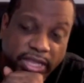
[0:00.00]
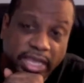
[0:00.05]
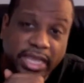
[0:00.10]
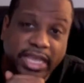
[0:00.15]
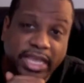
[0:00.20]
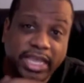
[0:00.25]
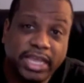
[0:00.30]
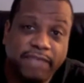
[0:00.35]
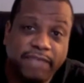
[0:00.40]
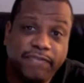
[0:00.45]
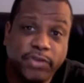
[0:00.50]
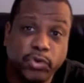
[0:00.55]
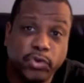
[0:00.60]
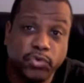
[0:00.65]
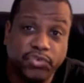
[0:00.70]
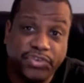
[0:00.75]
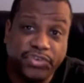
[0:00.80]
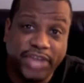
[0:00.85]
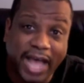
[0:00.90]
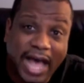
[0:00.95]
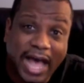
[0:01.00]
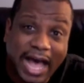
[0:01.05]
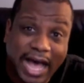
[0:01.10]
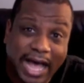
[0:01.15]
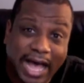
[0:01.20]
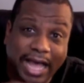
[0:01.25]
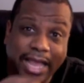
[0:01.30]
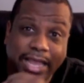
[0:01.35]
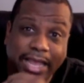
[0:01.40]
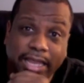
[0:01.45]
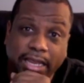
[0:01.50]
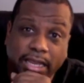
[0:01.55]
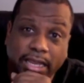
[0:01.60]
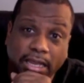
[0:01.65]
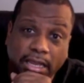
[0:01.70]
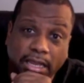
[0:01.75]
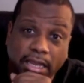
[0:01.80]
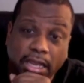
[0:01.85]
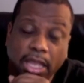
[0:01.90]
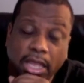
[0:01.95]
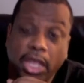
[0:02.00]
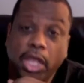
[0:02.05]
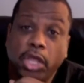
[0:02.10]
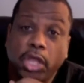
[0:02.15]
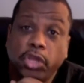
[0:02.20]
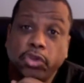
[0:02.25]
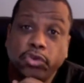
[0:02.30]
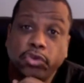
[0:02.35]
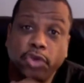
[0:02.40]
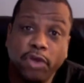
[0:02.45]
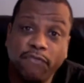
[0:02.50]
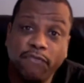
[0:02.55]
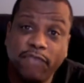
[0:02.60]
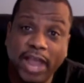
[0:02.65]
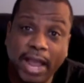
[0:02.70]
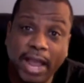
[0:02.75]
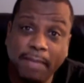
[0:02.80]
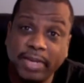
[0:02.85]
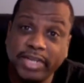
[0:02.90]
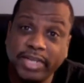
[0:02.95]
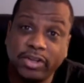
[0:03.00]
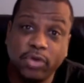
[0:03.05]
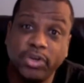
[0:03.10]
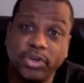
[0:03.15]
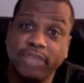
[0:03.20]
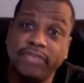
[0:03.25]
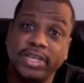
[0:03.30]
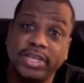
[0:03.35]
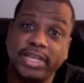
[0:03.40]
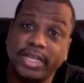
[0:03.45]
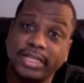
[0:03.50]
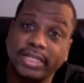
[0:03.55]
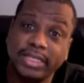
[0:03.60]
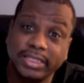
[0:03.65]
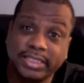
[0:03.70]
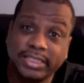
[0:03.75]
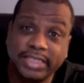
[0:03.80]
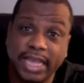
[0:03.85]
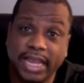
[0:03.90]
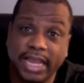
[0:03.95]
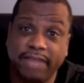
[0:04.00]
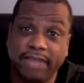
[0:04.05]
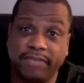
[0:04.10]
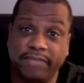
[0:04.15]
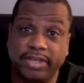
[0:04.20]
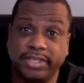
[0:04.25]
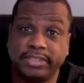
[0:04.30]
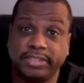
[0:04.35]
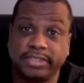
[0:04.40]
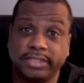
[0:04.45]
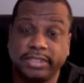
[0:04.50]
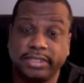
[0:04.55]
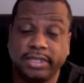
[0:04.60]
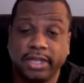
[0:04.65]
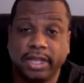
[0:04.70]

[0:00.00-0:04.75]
If you die, your family don't even get the savings.